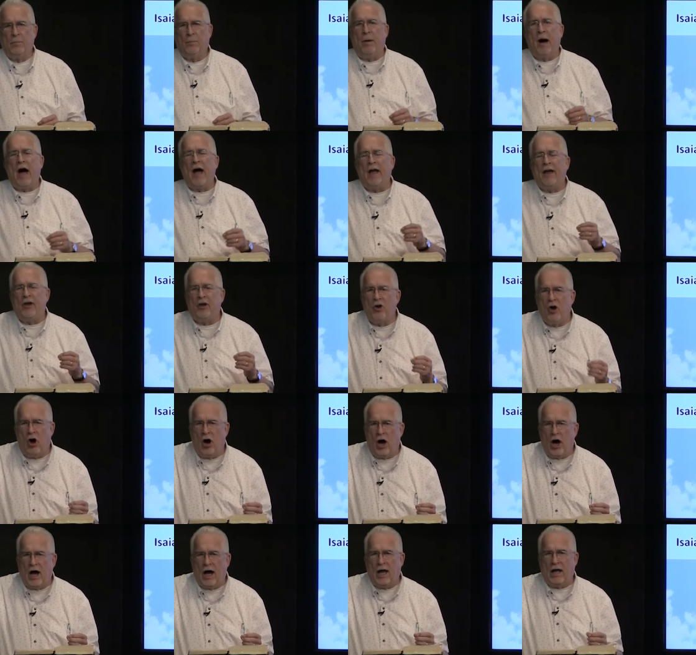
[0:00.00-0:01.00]
by
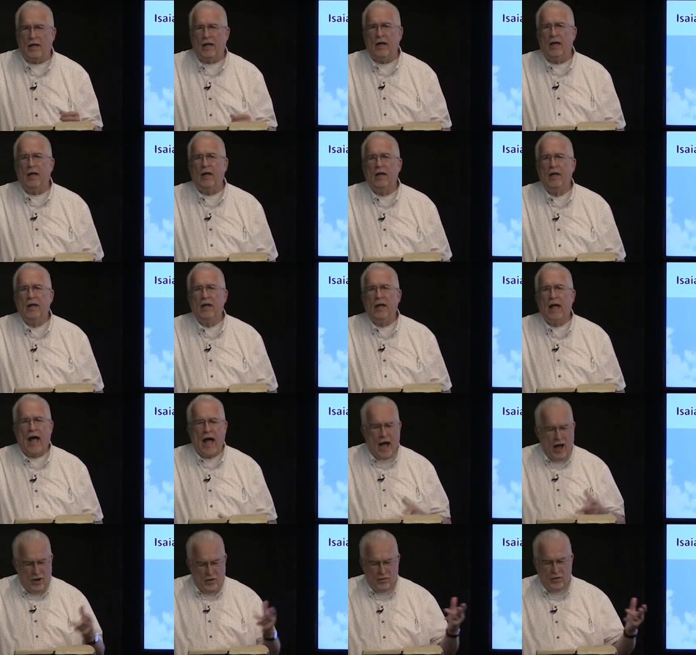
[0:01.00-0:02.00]
God
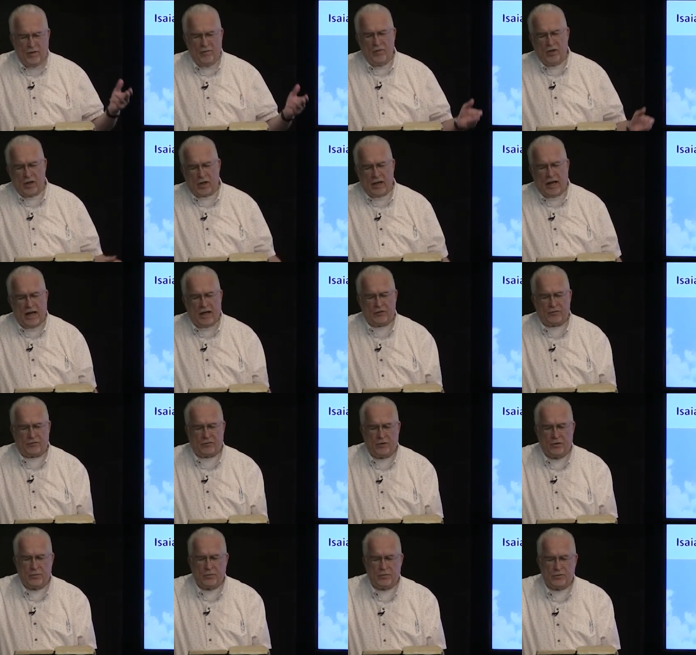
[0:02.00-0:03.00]
out of the
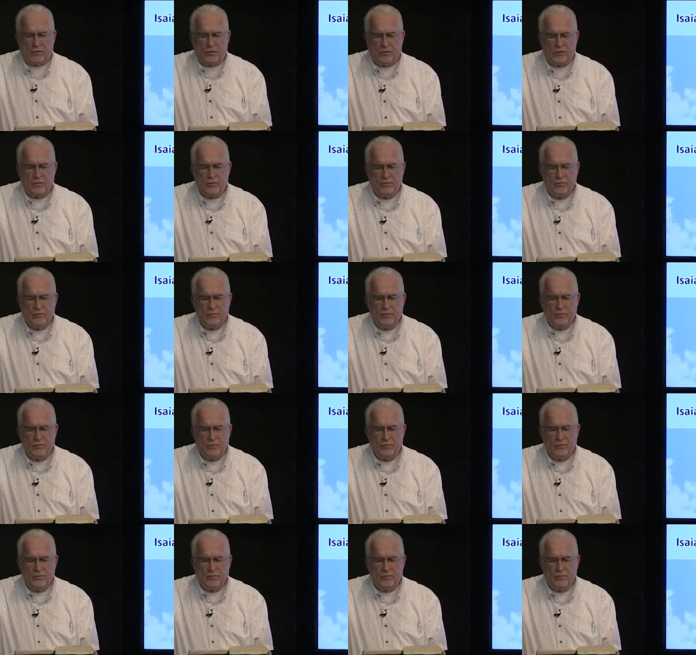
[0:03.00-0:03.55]
classrooms.